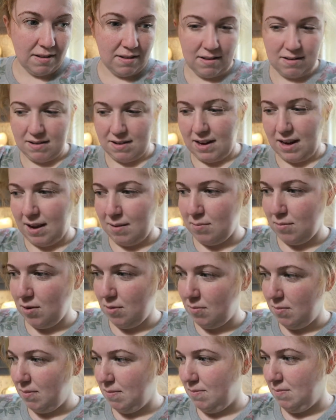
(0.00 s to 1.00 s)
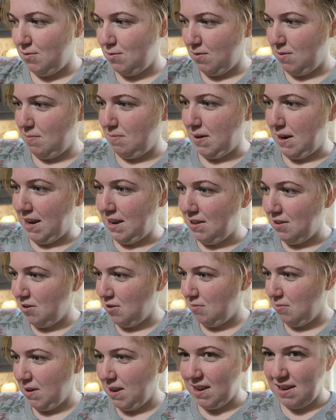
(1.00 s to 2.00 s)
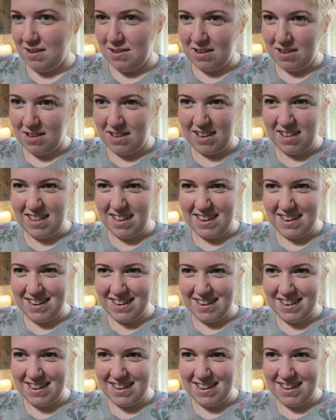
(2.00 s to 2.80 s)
slammed the blinds on me? Did I say that?